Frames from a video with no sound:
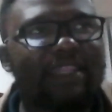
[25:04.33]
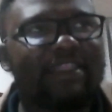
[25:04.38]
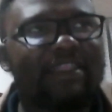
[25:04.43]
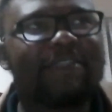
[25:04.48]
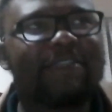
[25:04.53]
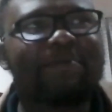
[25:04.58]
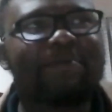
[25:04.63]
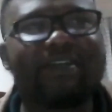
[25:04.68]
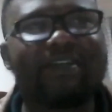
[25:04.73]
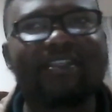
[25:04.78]

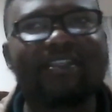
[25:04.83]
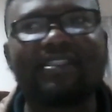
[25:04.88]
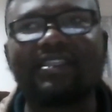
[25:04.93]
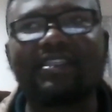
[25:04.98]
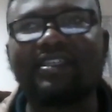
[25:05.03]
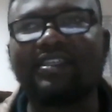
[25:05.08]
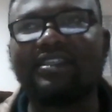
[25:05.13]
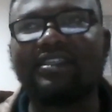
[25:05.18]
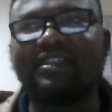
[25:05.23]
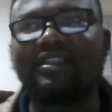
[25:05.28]
this
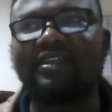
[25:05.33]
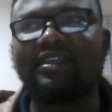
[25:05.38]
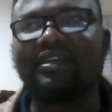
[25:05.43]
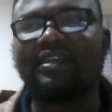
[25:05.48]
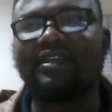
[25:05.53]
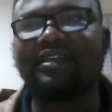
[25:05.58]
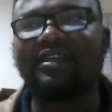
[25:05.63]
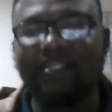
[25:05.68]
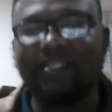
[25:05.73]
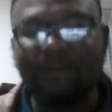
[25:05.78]
person
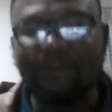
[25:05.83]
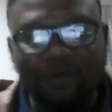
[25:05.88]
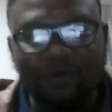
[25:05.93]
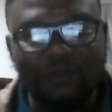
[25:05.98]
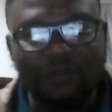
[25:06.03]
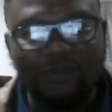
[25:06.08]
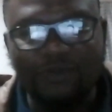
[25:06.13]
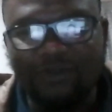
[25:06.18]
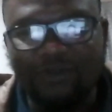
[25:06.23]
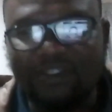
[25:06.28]
is
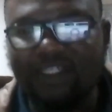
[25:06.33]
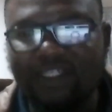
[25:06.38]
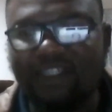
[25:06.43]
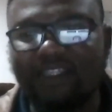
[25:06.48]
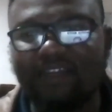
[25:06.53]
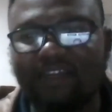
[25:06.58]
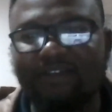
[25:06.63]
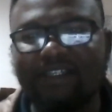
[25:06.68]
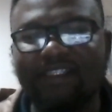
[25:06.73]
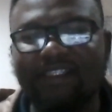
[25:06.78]
producing
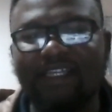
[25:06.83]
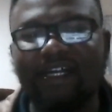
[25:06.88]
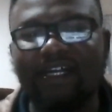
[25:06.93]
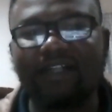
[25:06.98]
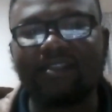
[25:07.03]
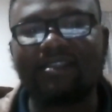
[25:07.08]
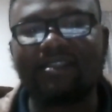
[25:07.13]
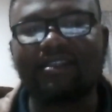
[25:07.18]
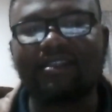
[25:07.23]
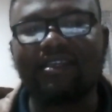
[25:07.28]
the
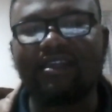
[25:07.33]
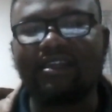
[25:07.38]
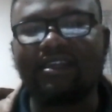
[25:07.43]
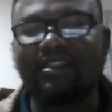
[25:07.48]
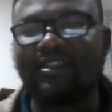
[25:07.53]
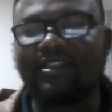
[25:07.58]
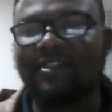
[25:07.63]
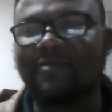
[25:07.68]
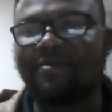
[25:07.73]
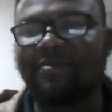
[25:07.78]
results.
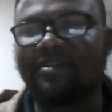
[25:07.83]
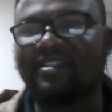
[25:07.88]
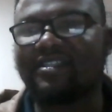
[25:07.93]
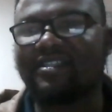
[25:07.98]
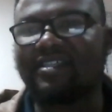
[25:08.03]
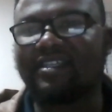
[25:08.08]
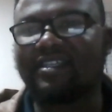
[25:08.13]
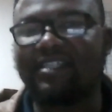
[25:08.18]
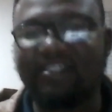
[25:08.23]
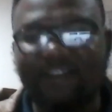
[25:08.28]
This
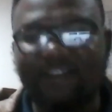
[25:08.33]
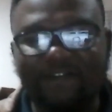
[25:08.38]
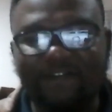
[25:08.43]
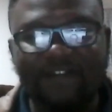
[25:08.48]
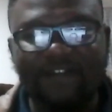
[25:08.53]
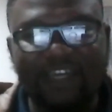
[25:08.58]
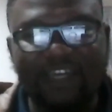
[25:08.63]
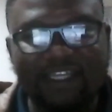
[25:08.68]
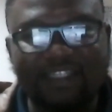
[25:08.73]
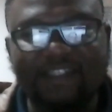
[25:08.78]
person is
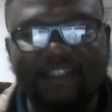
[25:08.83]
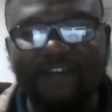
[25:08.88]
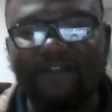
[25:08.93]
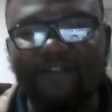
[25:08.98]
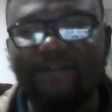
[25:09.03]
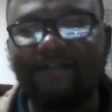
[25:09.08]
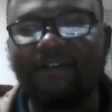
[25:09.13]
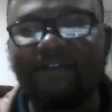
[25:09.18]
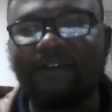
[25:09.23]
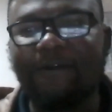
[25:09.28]

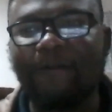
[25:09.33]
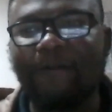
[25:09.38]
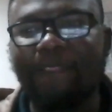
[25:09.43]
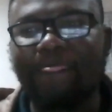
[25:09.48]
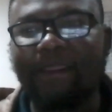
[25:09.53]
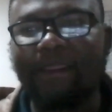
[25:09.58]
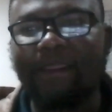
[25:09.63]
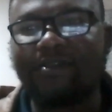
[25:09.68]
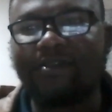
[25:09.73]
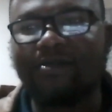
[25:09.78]
effective.
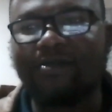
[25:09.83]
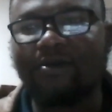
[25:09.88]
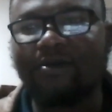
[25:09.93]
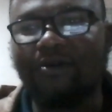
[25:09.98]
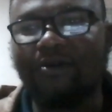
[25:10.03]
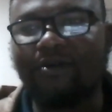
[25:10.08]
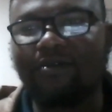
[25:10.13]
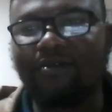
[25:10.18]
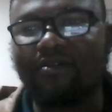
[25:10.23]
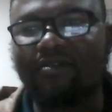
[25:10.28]

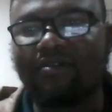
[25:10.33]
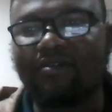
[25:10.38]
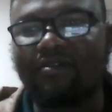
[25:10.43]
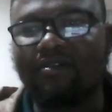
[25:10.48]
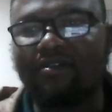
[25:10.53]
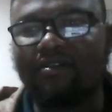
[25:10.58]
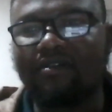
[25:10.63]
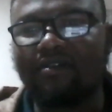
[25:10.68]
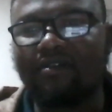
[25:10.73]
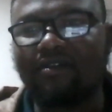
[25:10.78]
So
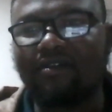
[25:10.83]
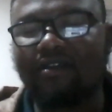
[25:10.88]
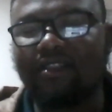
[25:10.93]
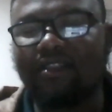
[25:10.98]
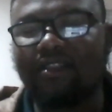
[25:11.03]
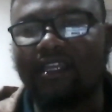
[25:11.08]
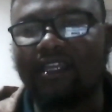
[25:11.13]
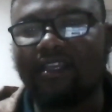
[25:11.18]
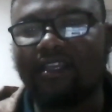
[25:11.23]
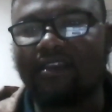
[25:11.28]

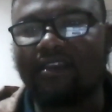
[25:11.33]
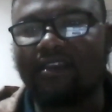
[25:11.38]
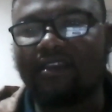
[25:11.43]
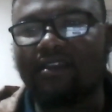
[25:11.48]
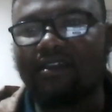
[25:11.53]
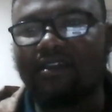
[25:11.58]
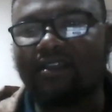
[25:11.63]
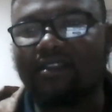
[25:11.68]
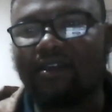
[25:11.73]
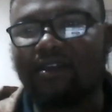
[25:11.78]
then
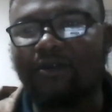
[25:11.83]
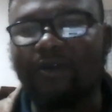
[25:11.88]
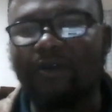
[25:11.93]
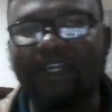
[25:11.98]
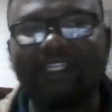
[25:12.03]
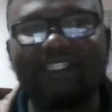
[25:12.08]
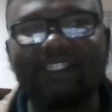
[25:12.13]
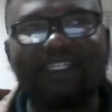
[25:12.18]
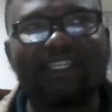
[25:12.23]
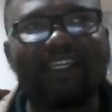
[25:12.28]
the
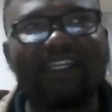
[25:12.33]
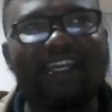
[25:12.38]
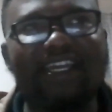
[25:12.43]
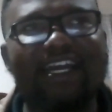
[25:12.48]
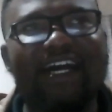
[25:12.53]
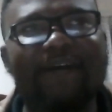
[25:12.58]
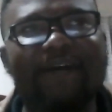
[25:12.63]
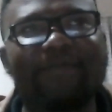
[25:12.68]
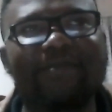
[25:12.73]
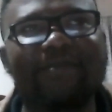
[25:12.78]
question
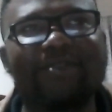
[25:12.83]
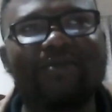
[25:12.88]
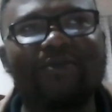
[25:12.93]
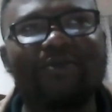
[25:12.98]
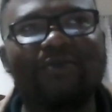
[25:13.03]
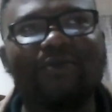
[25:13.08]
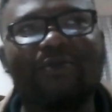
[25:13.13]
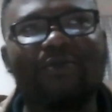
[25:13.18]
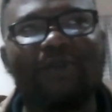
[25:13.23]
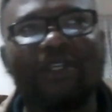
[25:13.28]
comes,
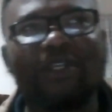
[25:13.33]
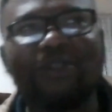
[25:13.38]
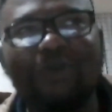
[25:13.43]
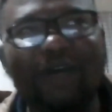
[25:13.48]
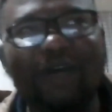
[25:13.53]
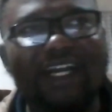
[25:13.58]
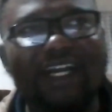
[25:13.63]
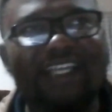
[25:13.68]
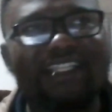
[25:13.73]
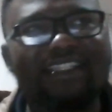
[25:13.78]
which
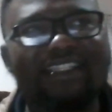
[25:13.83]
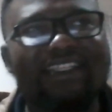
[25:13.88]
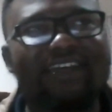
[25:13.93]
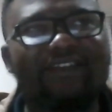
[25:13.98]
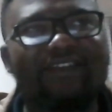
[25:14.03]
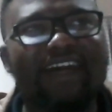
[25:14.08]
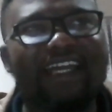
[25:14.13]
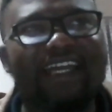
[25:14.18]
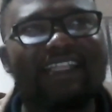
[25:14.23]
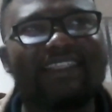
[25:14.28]
one is the
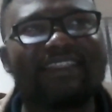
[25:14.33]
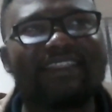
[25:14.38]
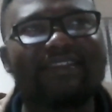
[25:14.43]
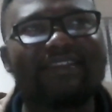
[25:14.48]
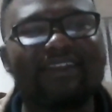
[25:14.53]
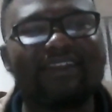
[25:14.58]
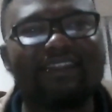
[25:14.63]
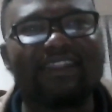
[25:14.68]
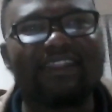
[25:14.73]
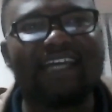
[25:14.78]

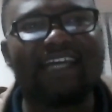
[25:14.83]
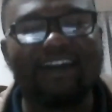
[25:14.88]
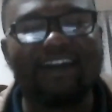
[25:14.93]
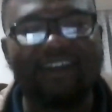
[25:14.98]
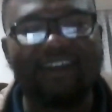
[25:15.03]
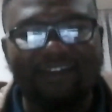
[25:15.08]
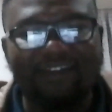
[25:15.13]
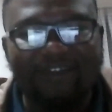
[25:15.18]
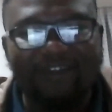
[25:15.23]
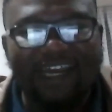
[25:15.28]

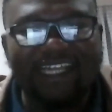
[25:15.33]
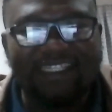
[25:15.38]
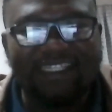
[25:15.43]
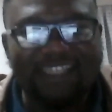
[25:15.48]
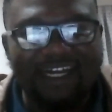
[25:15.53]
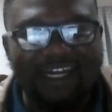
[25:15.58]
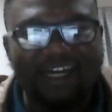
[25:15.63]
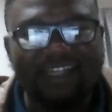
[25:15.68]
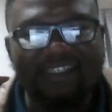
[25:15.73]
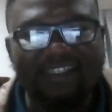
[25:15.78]
right
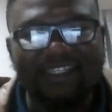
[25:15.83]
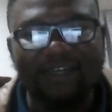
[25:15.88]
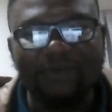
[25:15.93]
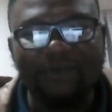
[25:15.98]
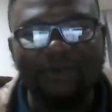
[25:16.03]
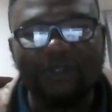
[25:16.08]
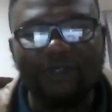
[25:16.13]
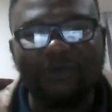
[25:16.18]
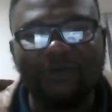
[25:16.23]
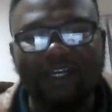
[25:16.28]
answer?
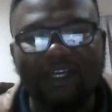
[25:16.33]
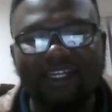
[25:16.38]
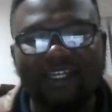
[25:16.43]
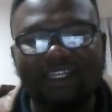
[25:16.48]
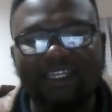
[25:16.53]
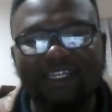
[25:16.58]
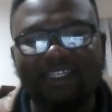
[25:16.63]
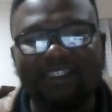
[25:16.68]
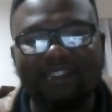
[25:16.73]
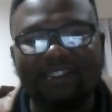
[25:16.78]
Which one
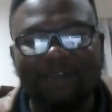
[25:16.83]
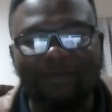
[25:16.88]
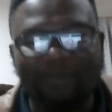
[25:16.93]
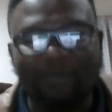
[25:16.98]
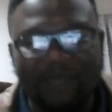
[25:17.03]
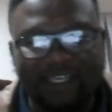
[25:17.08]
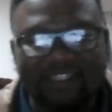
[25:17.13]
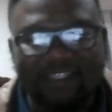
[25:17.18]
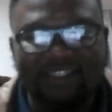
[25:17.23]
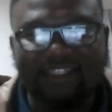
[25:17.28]
is the
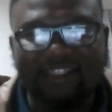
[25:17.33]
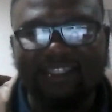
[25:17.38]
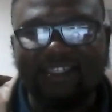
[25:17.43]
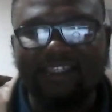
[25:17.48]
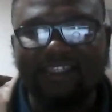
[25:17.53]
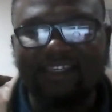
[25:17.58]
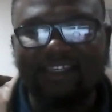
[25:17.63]
best